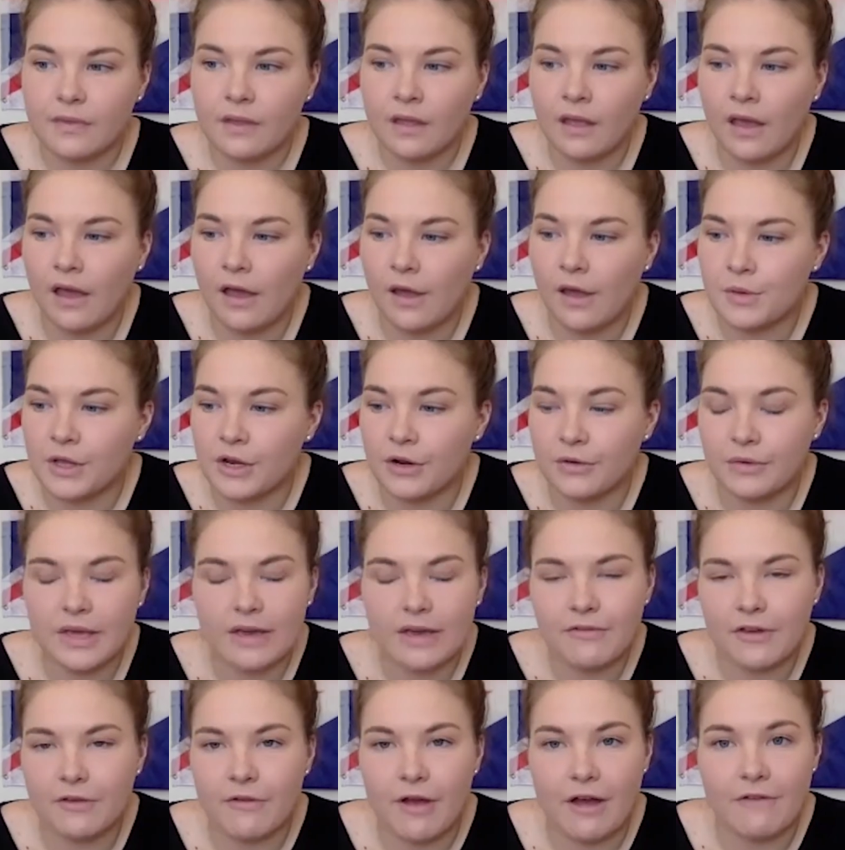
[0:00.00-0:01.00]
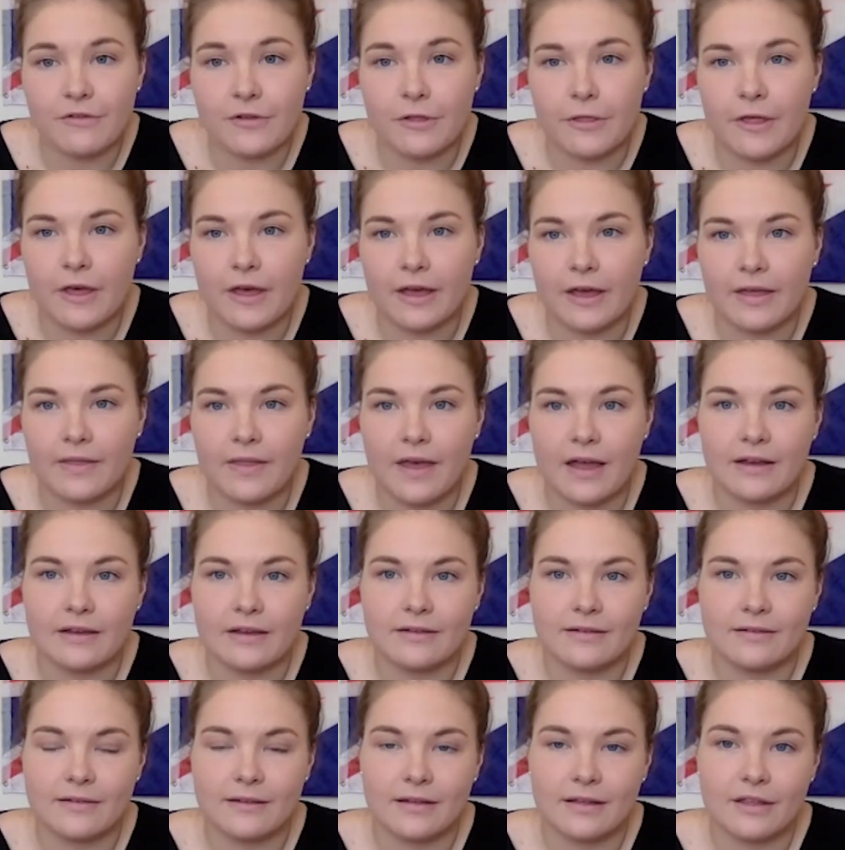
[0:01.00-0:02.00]
Give it your everything. And
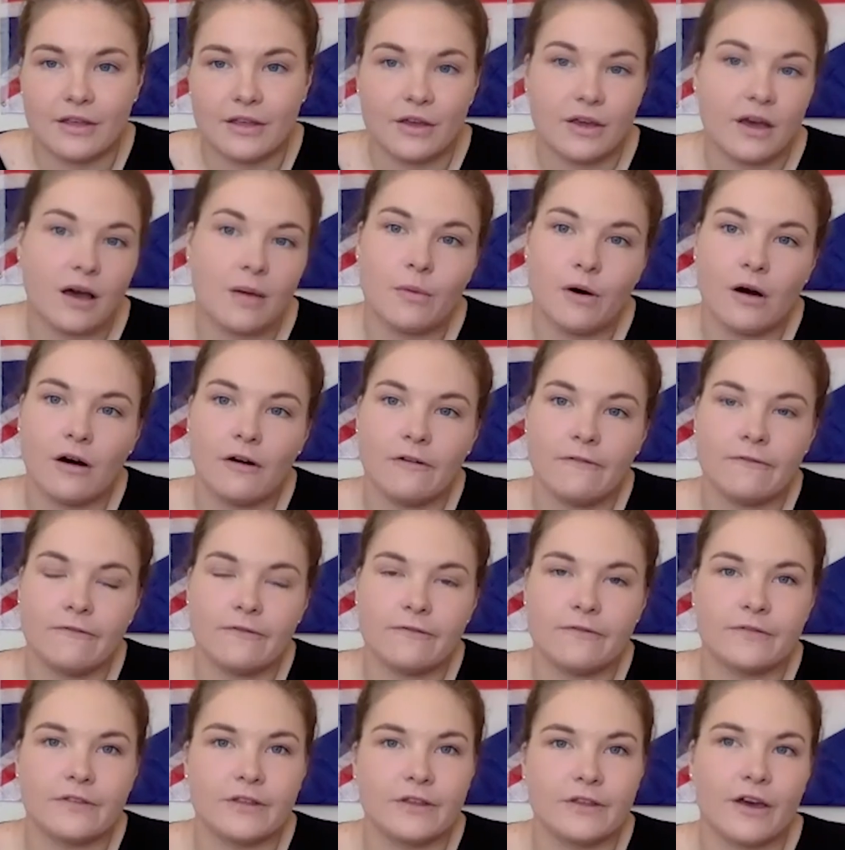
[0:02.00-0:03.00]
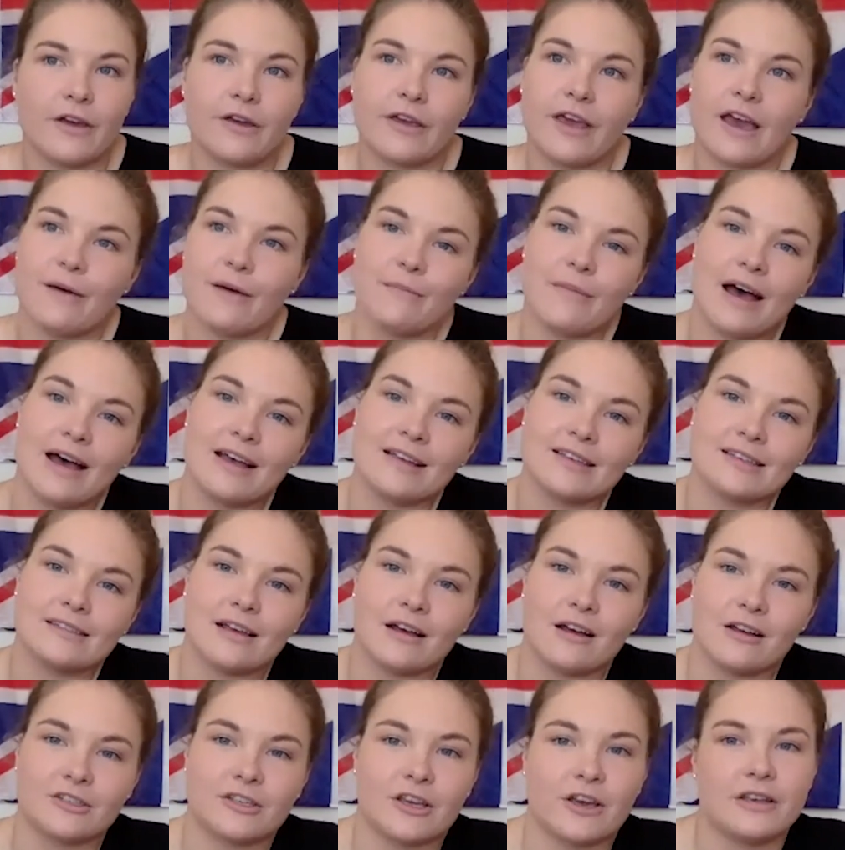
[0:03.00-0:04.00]
then you come off go get a
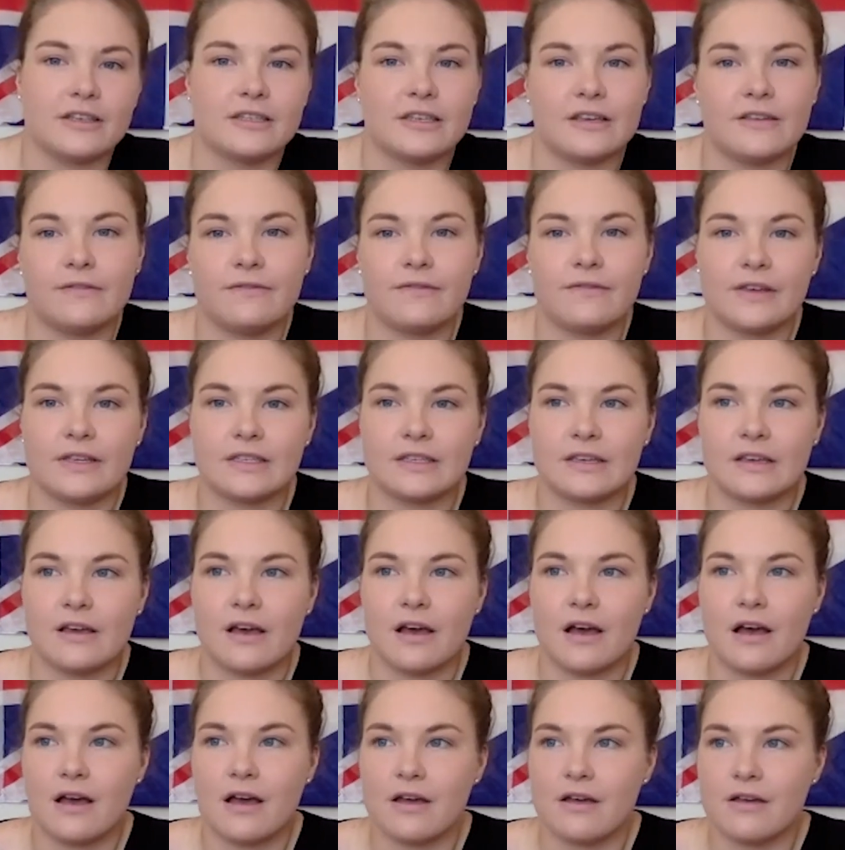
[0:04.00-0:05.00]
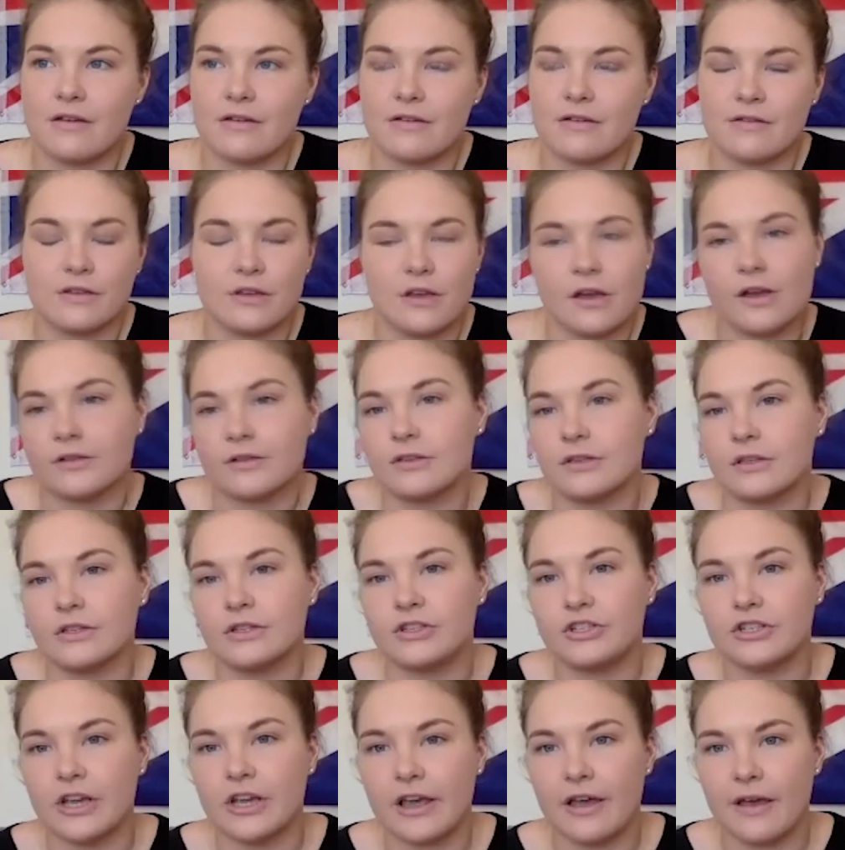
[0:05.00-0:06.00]
massage, go see physio, go to the
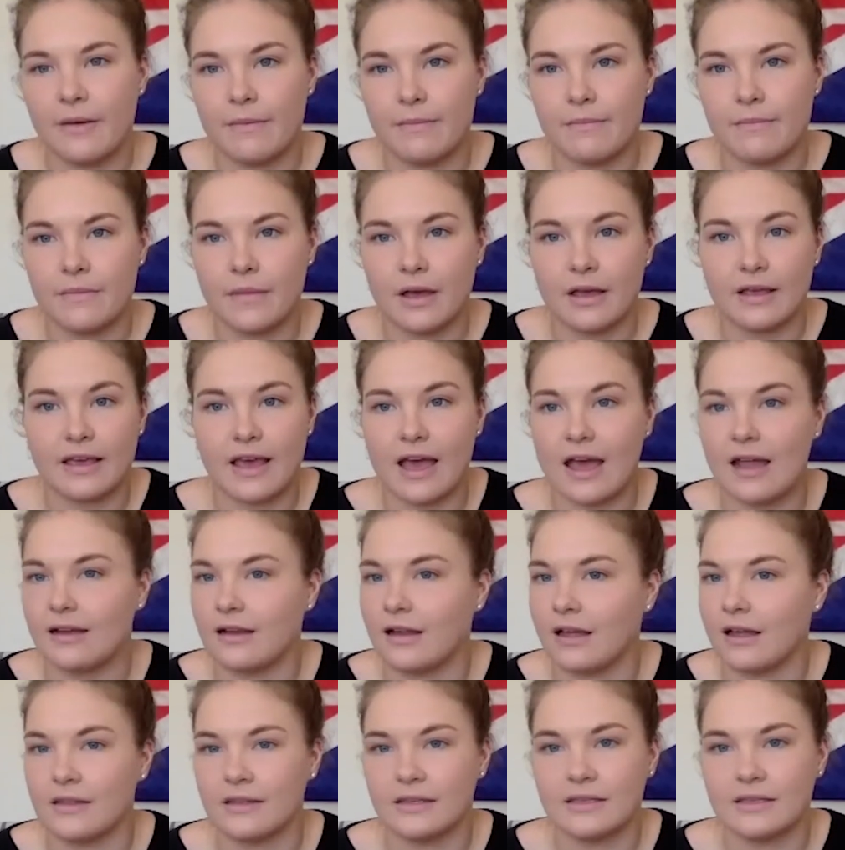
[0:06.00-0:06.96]
gym, again, like